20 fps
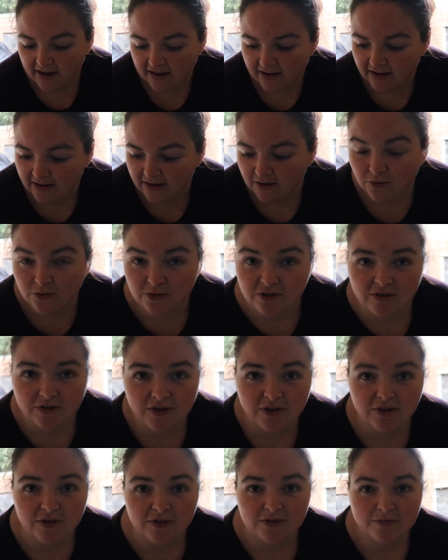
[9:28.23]
And I also
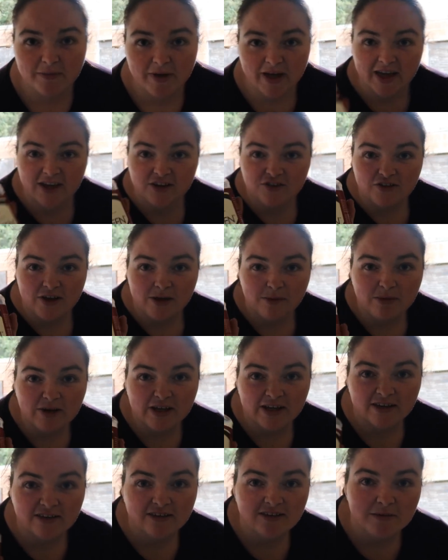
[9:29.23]
use my
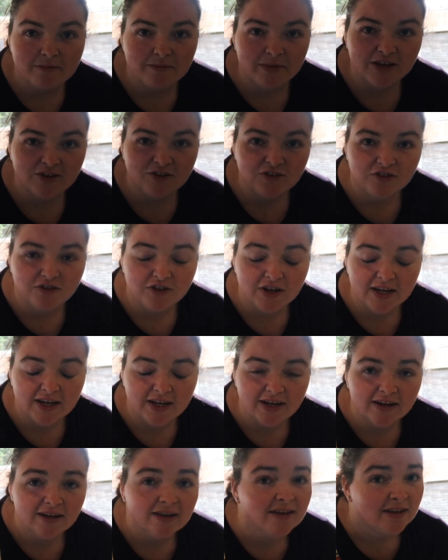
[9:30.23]
Shapley's Magic
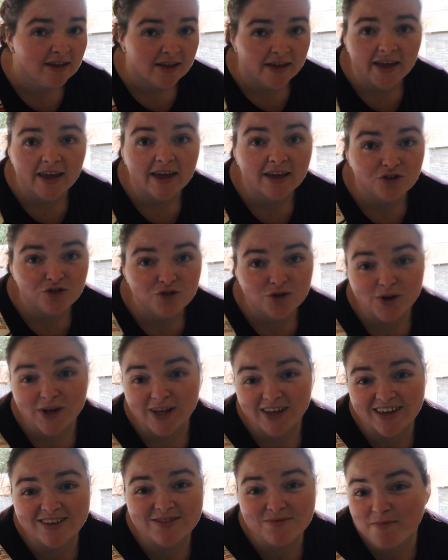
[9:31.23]
Sheen. It
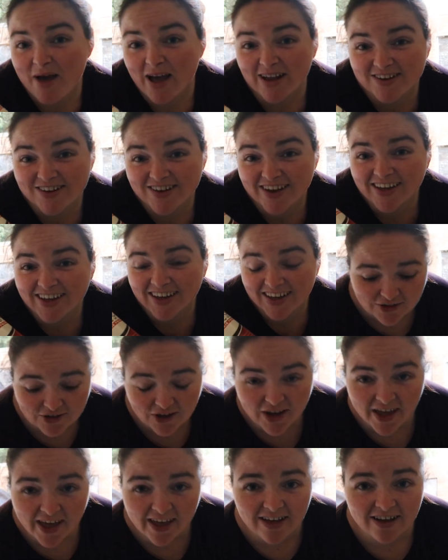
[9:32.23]
truly is magic.
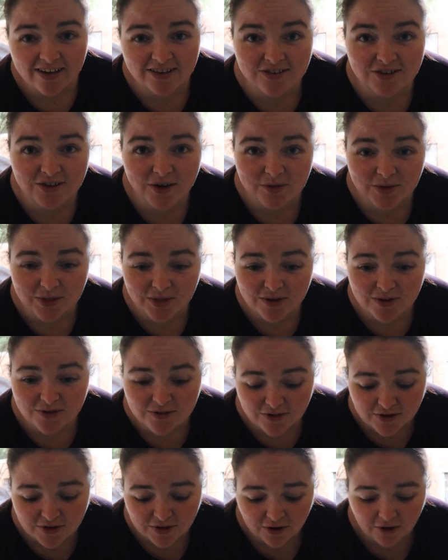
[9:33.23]
So yeah, I start with
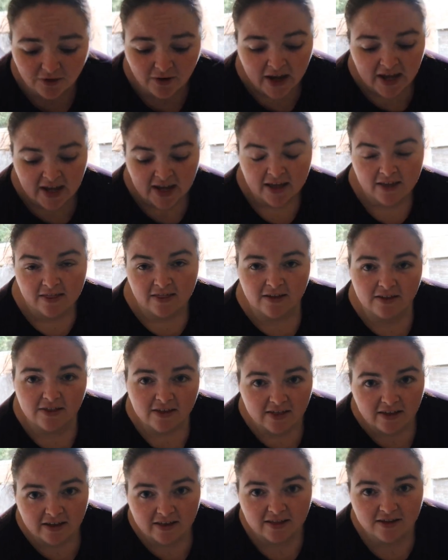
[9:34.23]
those two. The
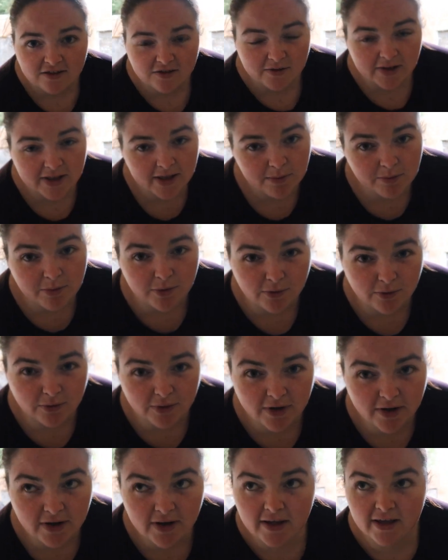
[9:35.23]
other thing that's really
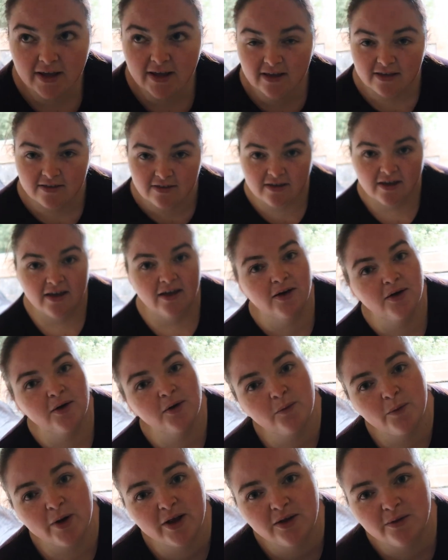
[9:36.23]
important is
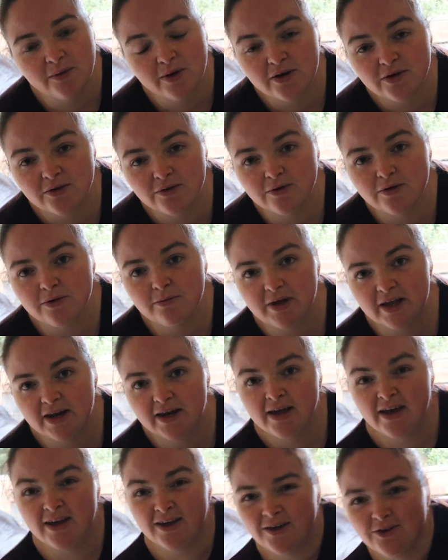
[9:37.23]
when you are
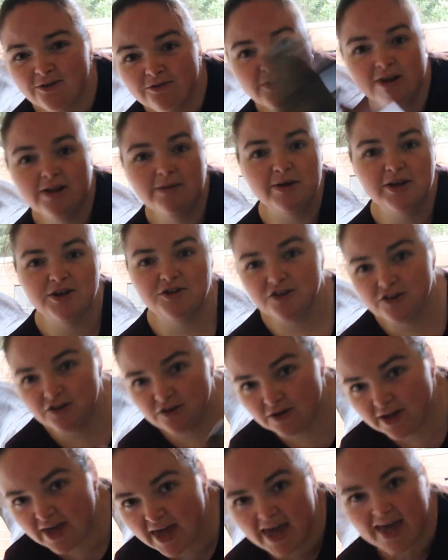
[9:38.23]
grooming, really make sure
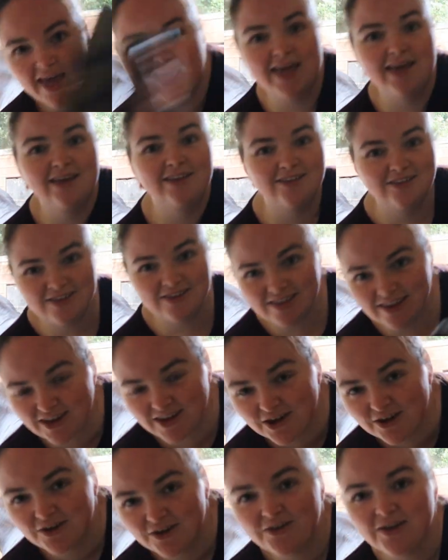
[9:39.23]
you get into the
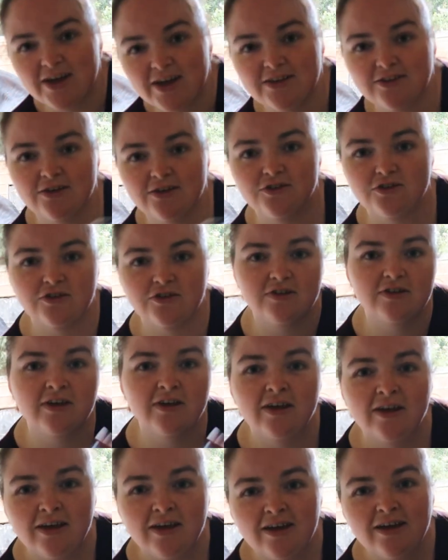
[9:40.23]
coat. Like, don't just
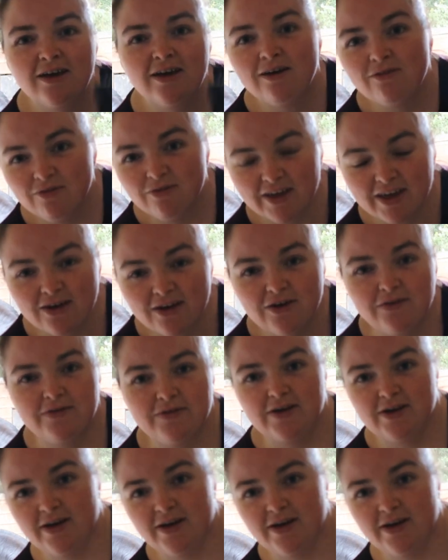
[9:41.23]
flick over.